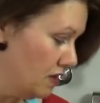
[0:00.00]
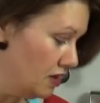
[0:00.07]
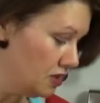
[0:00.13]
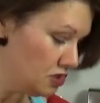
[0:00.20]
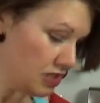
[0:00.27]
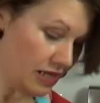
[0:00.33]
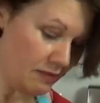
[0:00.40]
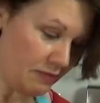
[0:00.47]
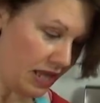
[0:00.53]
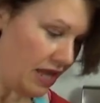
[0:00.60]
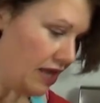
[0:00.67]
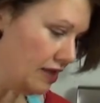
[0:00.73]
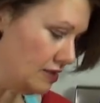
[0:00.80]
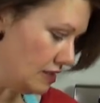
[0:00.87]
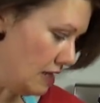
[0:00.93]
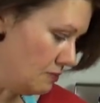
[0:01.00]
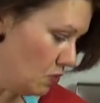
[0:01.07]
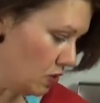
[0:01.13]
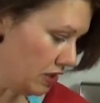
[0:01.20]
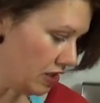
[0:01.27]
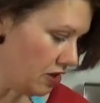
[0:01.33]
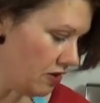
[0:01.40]
So I got my eggs. I'm
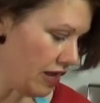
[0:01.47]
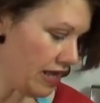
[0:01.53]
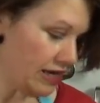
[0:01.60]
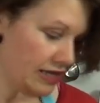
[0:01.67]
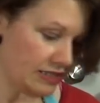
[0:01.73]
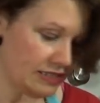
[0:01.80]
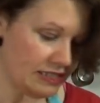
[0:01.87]
going to go ahead and